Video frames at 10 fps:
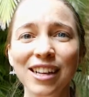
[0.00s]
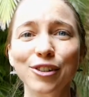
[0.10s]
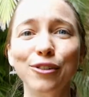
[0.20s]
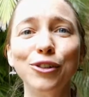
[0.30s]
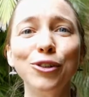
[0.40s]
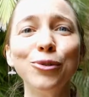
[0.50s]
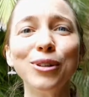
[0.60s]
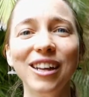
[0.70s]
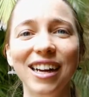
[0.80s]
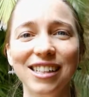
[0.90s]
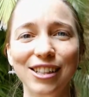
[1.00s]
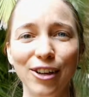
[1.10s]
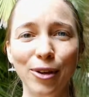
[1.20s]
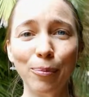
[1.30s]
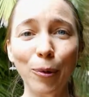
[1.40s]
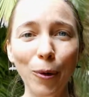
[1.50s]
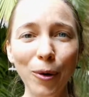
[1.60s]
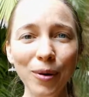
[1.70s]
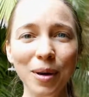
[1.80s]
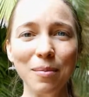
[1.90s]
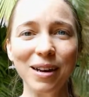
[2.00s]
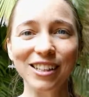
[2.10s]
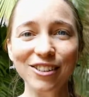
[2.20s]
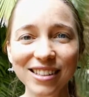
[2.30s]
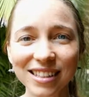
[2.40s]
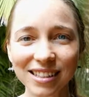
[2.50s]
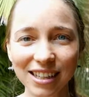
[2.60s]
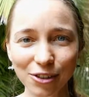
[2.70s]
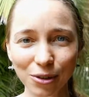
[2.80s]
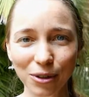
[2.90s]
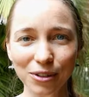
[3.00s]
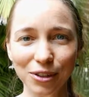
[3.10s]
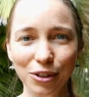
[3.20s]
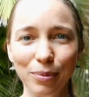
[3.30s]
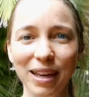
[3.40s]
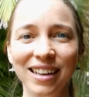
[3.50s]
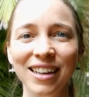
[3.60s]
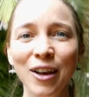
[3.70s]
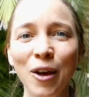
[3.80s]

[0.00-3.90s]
So if you would like to learn more about using essential oils on your pet,